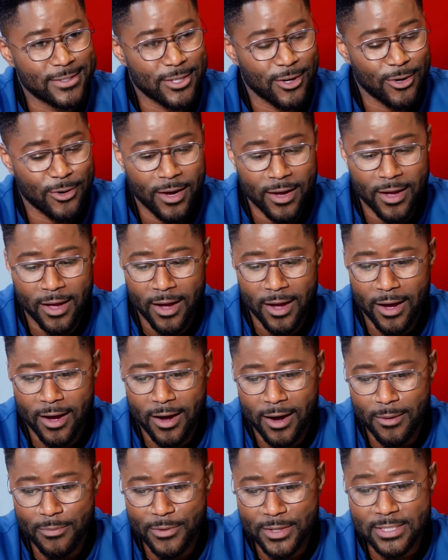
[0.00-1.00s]
So
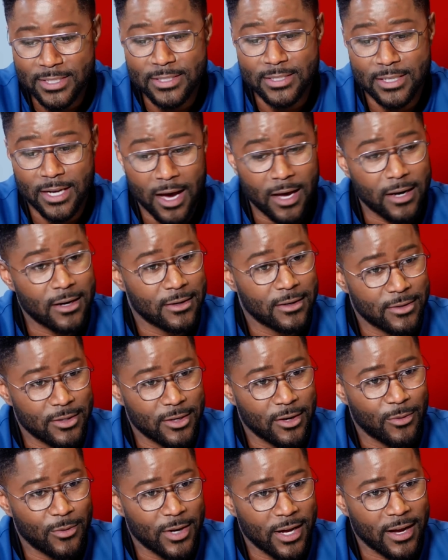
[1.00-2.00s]
this is an honor.
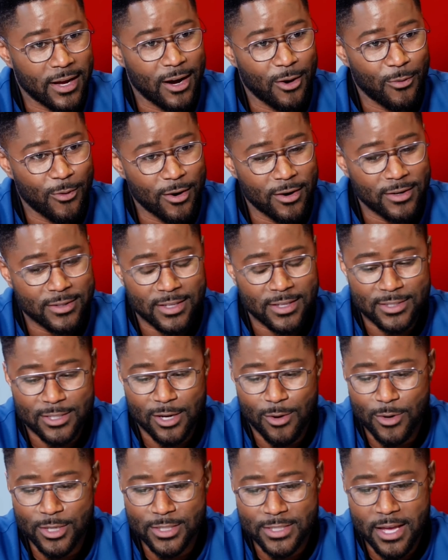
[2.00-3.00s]
You know, when I got word that
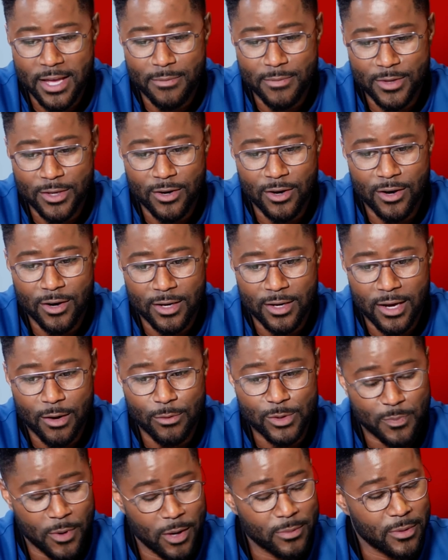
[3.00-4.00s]
y'all wanted to have me on, I
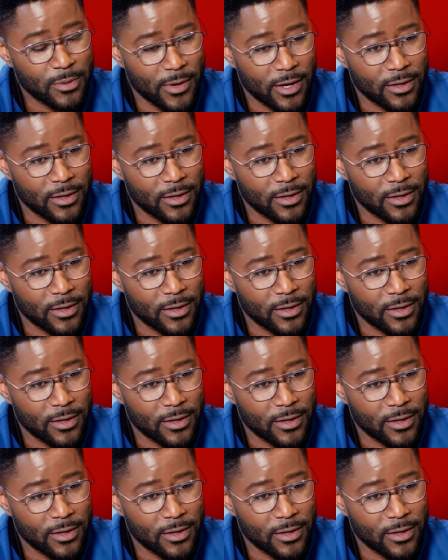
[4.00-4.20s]
was pumped